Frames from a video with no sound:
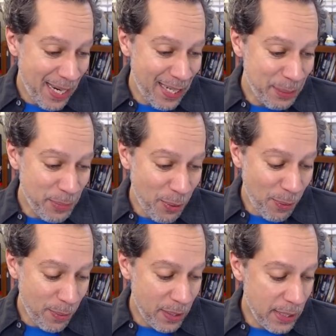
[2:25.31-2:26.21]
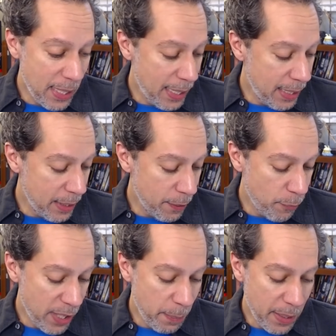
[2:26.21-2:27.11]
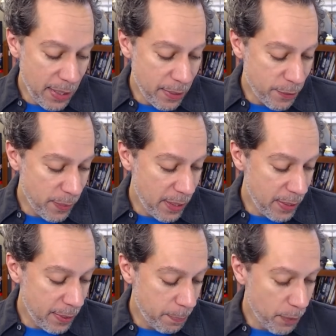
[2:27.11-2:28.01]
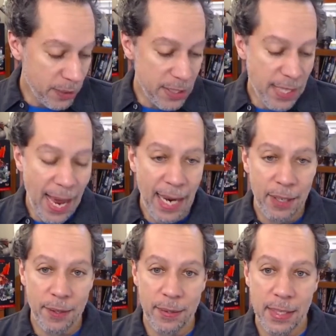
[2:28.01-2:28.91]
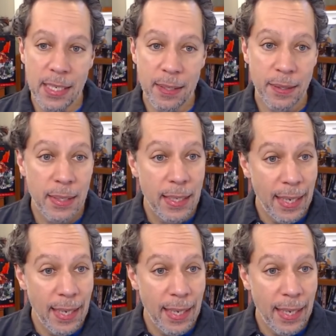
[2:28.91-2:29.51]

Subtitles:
or what it means with multi-attack or gear.